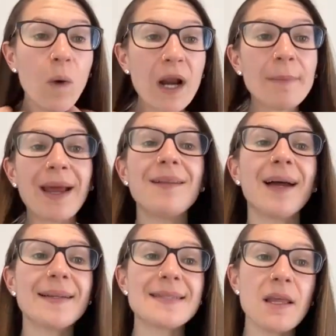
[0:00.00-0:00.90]
One of my
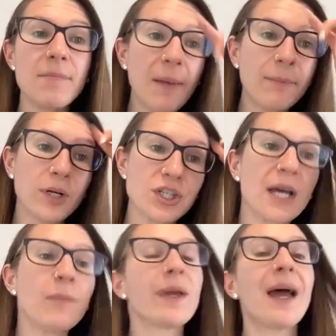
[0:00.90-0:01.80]
clients in the
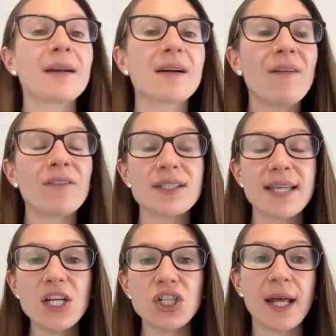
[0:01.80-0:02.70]
membership, we had a
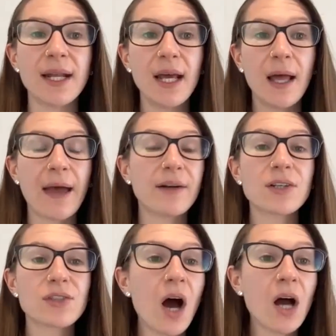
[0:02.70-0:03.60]
conversation, and
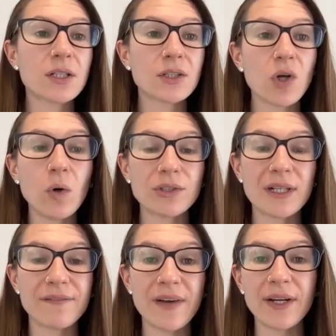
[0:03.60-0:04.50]
her doctor told her
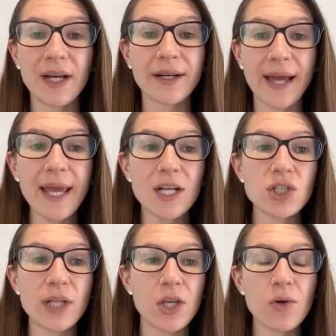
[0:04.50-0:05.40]
at a very young
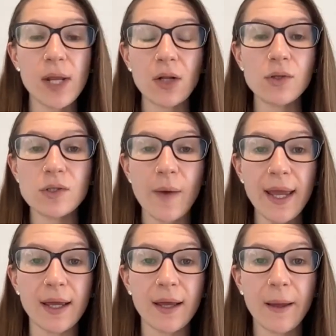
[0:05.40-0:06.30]
age, like, you need to lose
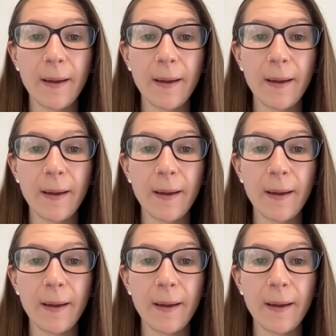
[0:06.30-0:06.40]
weight.